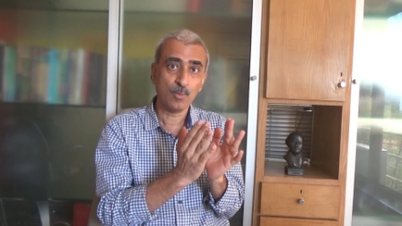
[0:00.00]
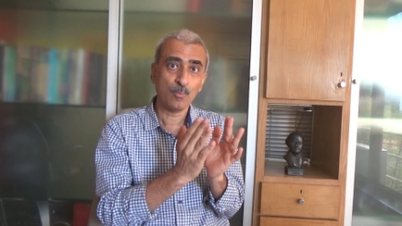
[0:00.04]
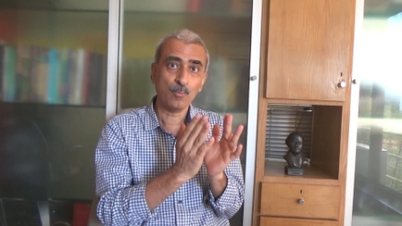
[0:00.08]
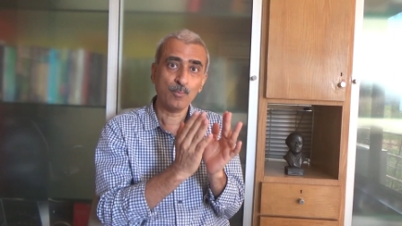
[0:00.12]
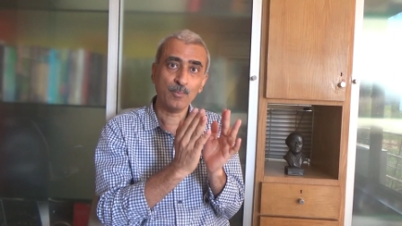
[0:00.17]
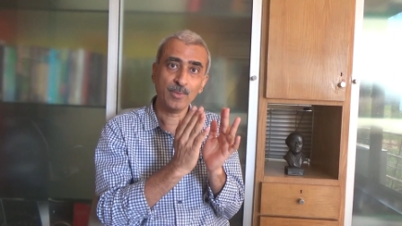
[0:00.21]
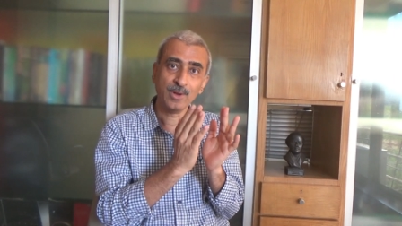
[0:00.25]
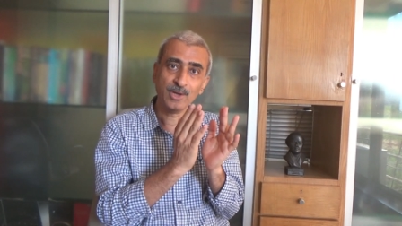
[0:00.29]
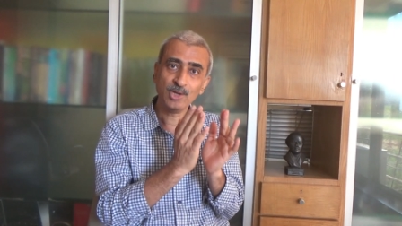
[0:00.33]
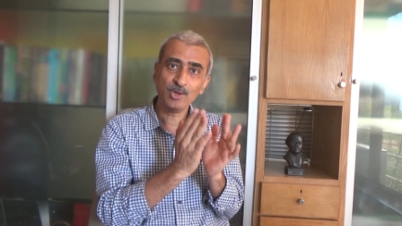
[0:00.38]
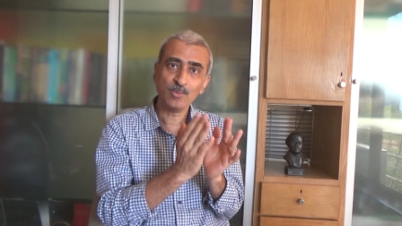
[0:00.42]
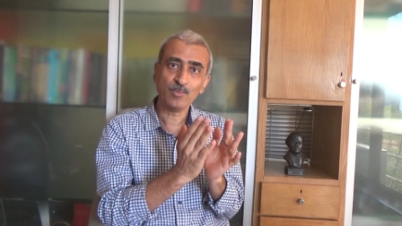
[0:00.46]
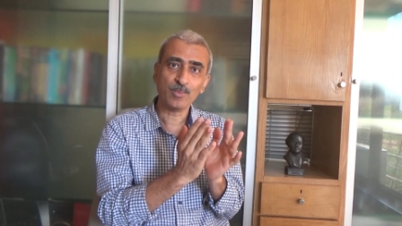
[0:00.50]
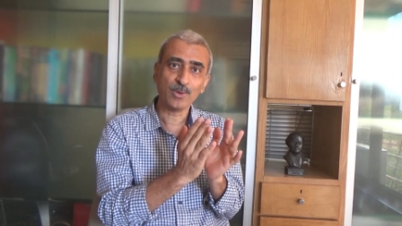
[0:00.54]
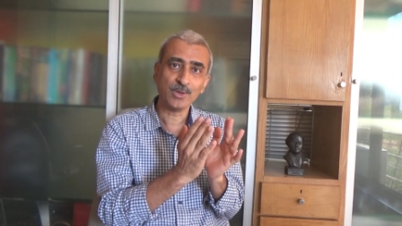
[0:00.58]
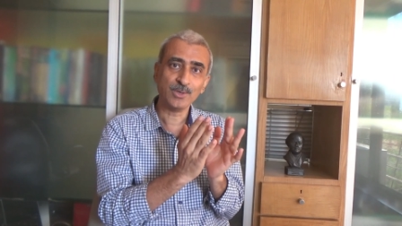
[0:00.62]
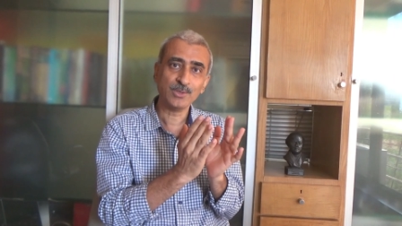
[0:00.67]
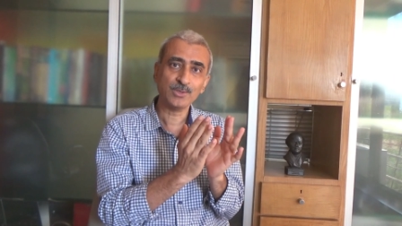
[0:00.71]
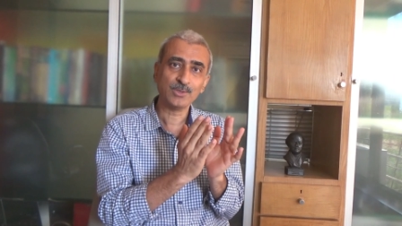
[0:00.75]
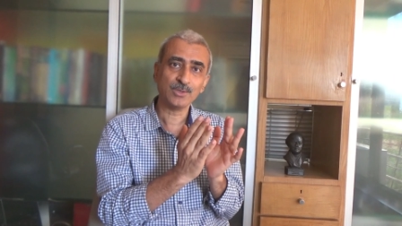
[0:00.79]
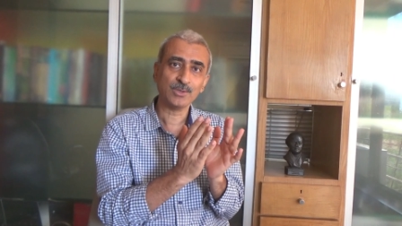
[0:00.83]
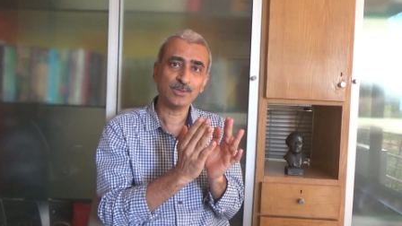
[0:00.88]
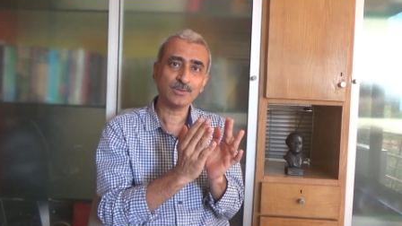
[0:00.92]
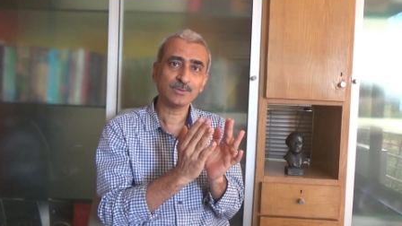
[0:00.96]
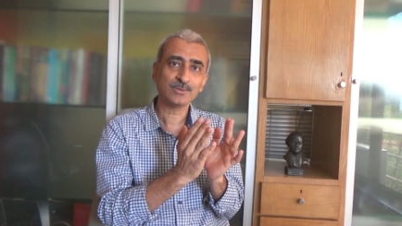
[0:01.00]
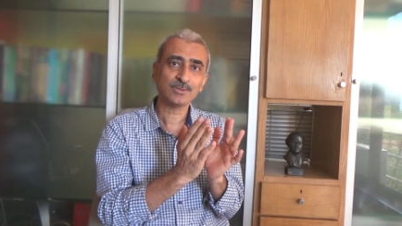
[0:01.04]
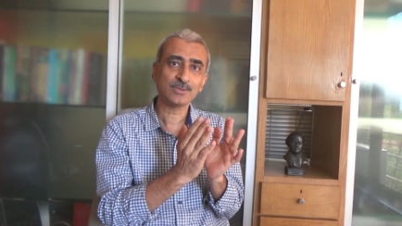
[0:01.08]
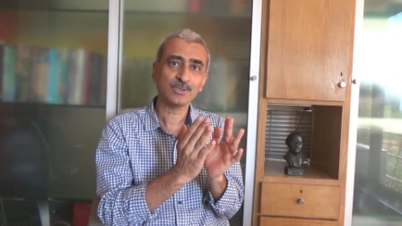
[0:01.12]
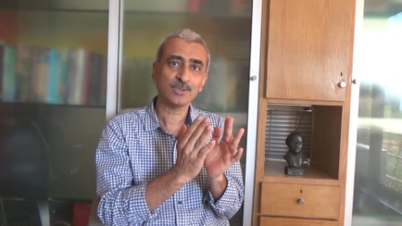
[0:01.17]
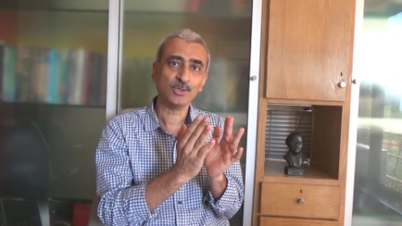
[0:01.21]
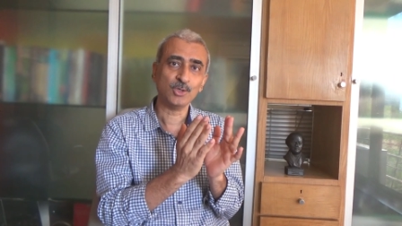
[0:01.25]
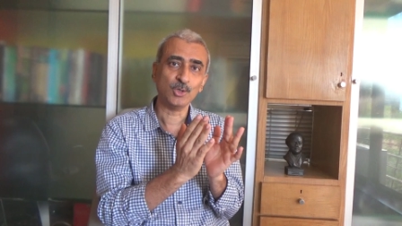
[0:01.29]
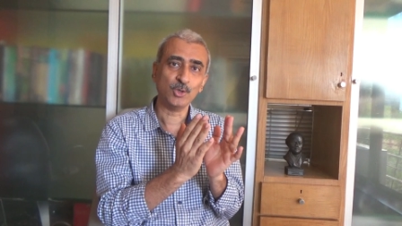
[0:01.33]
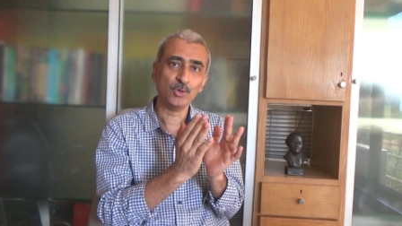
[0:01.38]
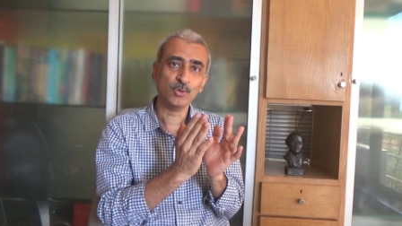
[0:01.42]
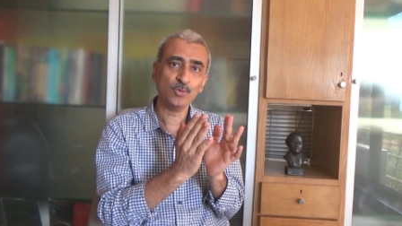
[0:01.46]
many patients
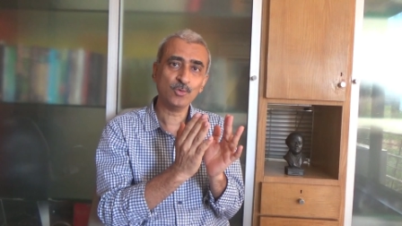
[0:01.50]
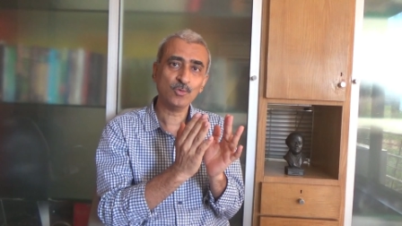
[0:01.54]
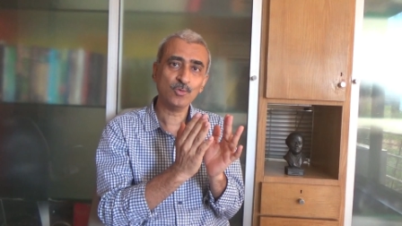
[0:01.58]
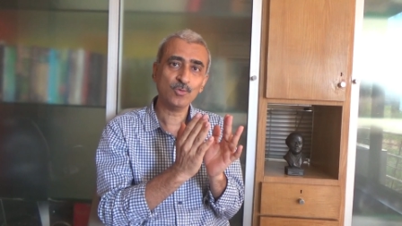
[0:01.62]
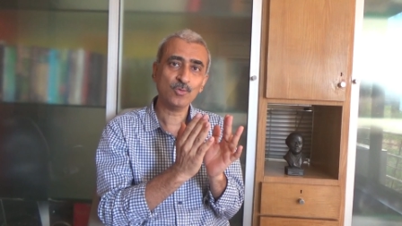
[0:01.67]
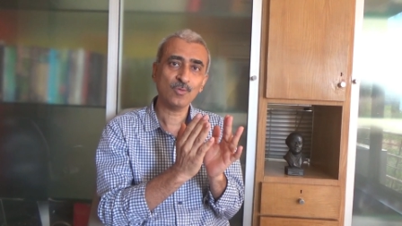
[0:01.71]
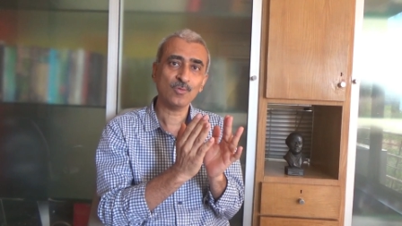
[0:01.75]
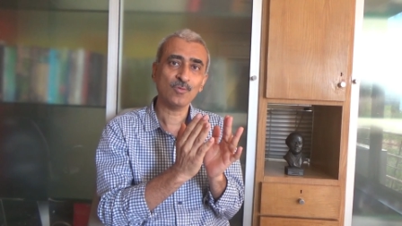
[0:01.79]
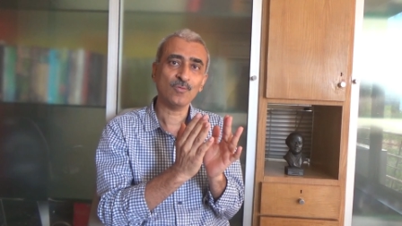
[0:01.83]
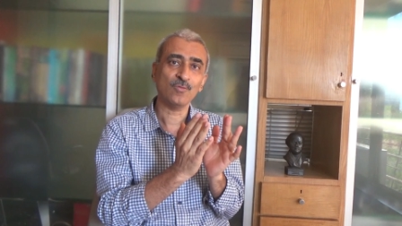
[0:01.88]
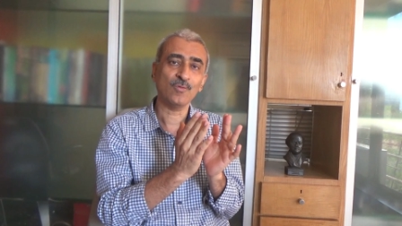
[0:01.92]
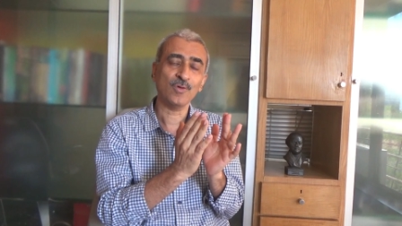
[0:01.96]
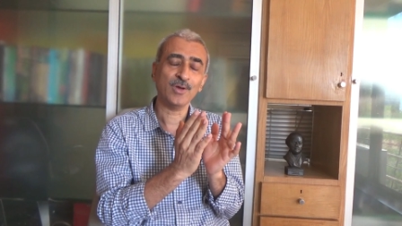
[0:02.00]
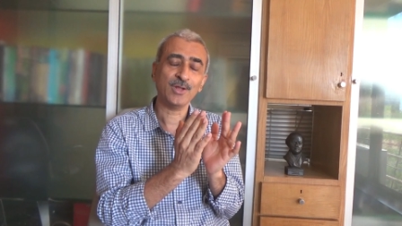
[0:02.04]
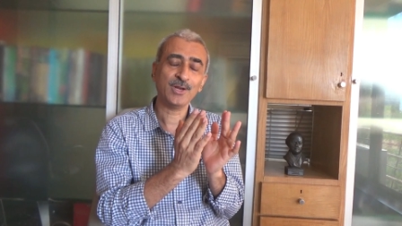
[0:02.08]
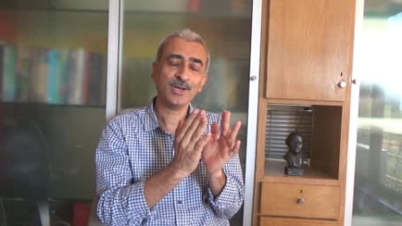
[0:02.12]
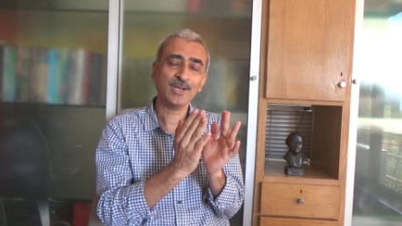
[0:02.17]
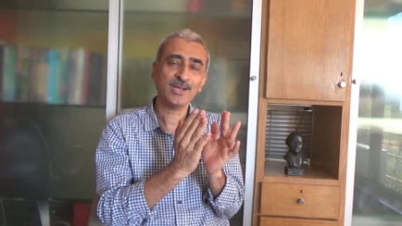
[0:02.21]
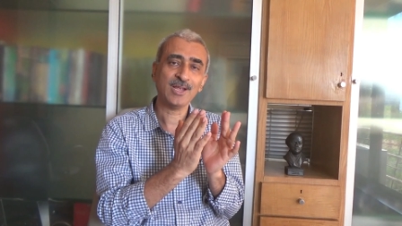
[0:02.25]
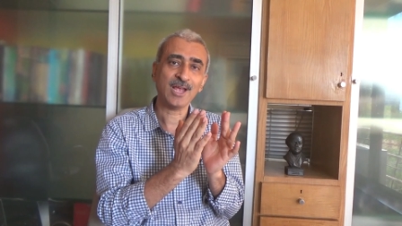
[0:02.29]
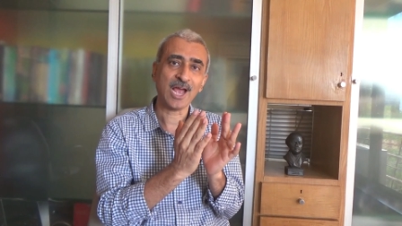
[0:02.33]
do very